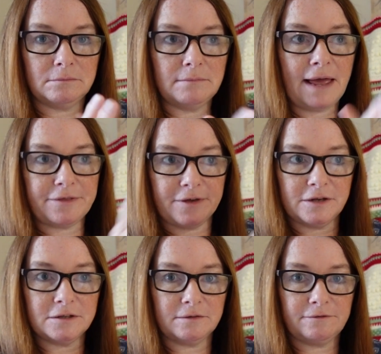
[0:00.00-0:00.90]

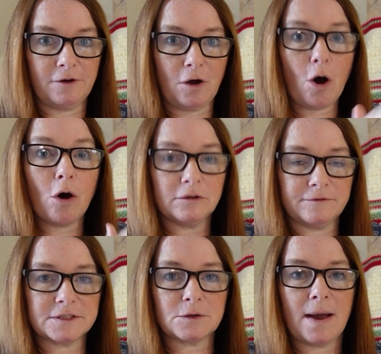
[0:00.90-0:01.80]
method for all
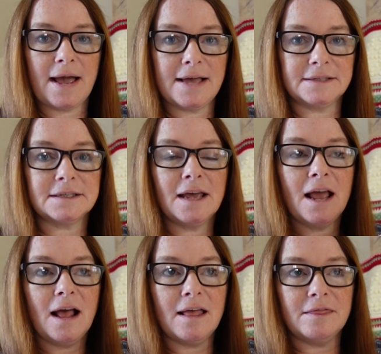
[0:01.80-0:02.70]
of the squares,
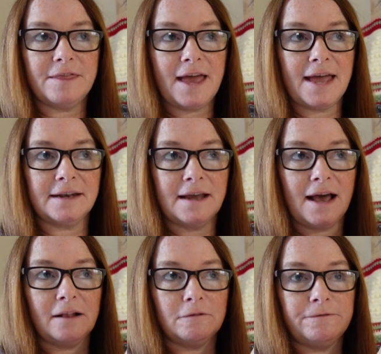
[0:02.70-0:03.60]
and then
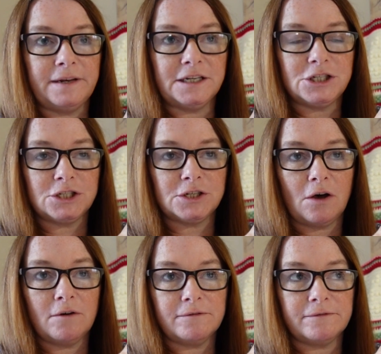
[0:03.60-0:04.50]
I'll finish it
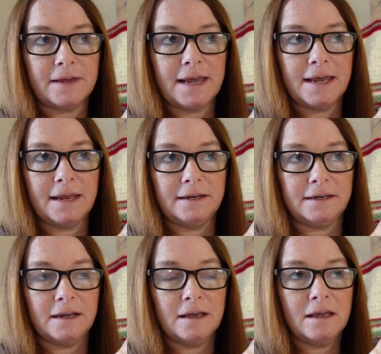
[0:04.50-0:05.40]
off in